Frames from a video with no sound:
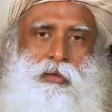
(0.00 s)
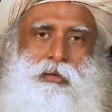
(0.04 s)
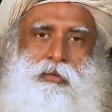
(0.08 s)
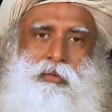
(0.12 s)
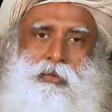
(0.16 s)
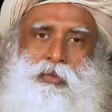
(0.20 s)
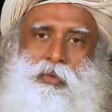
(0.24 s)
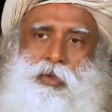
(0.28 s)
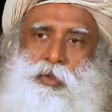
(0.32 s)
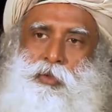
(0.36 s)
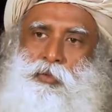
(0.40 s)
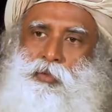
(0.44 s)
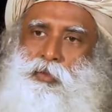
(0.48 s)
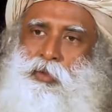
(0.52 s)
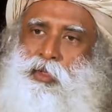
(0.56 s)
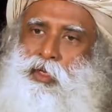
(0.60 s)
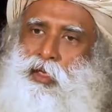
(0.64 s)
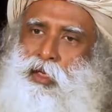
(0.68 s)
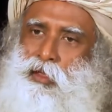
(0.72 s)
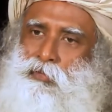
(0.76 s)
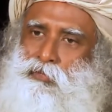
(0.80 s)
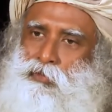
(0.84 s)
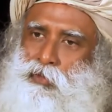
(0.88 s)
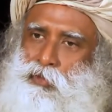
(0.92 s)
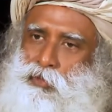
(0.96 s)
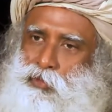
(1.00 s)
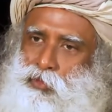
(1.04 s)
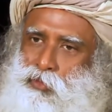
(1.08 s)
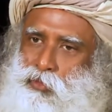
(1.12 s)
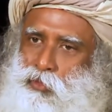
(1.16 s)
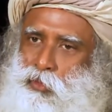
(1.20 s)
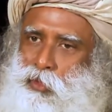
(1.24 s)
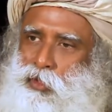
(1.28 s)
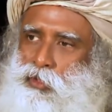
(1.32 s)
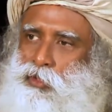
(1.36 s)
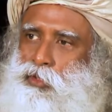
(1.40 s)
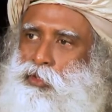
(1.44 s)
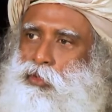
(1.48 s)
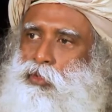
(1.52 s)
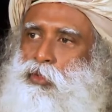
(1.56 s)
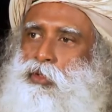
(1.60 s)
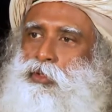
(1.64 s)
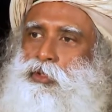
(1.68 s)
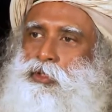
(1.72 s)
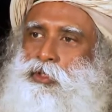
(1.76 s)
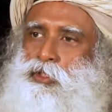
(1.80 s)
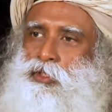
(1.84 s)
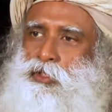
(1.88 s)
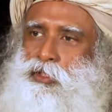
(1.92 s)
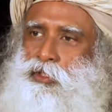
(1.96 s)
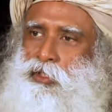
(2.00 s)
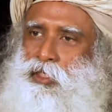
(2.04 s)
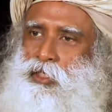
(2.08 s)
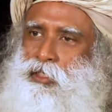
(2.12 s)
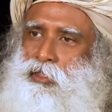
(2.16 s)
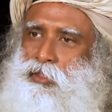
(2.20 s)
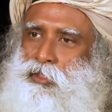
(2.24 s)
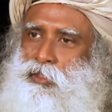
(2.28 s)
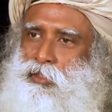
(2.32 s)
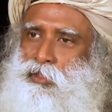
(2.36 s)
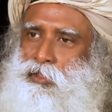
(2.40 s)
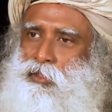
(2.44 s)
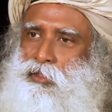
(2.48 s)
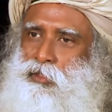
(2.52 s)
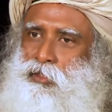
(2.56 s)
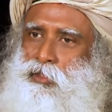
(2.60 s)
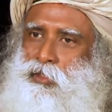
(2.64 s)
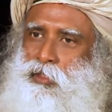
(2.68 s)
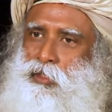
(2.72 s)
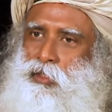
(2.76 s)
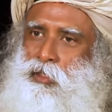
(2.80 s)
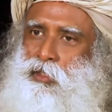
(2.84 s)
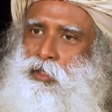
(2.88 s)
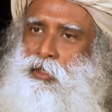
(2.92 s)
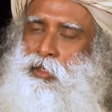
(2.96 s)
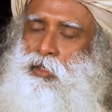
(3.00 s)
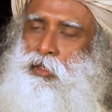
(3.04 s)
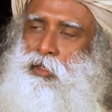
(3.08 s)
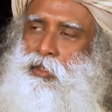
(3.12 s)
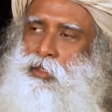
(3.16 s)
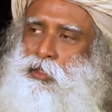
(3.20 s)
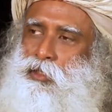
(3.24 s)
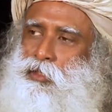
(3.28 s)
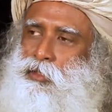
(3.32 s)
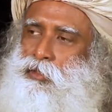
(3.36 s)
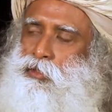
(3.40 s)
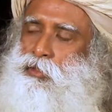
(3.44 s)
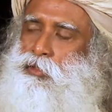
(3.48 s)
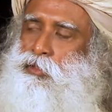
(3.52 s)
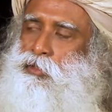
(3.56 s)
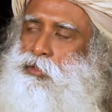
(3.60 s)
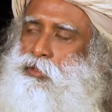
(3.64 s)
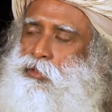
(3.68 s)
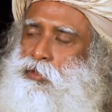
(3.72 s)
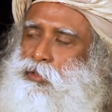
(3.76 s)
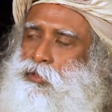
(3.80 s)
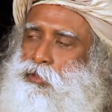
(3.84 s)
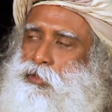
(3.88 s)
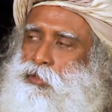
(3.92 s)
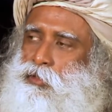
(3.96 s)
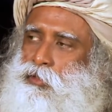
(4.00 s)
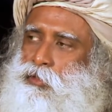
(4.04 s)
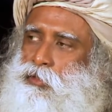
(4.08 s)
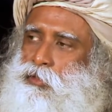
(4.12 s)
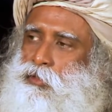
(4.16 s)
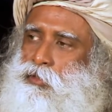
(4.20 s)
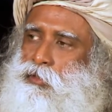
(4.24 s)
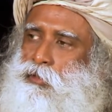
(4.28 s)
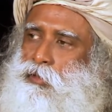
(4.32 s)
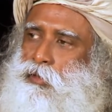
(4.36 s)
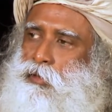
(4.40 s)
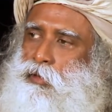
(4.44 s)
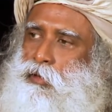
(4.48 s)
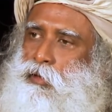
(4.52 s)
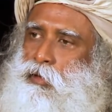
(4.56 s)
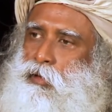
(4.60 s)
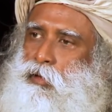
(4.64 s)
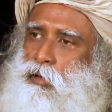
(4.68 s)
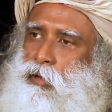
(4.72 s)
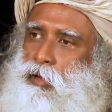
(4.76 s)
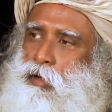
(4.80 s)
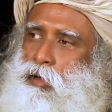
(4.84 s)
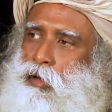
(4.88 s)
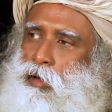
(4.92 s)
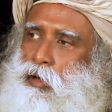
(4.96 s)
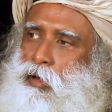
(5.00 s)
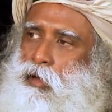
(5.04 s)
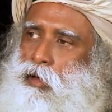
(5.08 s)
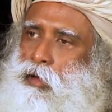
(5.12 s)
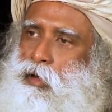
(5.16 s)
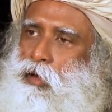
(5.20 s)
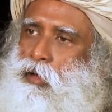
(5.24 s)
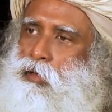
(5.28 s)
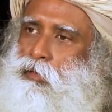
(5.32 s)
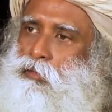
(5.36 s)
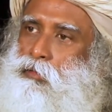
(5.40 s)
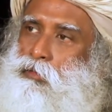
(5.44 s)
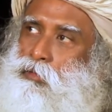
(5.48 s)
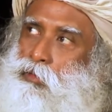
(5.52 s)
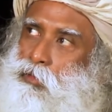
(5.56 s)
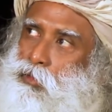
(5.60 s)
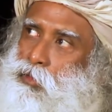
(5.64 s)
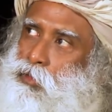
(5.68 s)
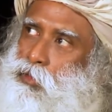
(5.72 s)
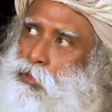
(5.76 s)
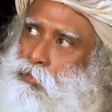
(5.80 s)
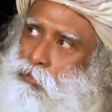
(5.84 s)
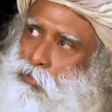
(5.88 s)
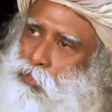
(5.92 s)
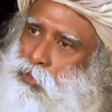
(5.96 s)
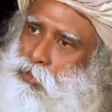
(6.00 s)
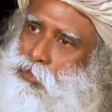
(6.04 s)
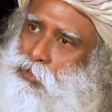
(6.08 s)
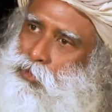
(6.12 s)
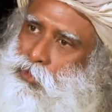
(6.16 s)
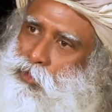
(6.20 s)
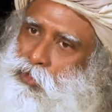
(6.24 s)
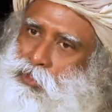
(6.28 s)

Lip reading: What we refer to as consciousness is the most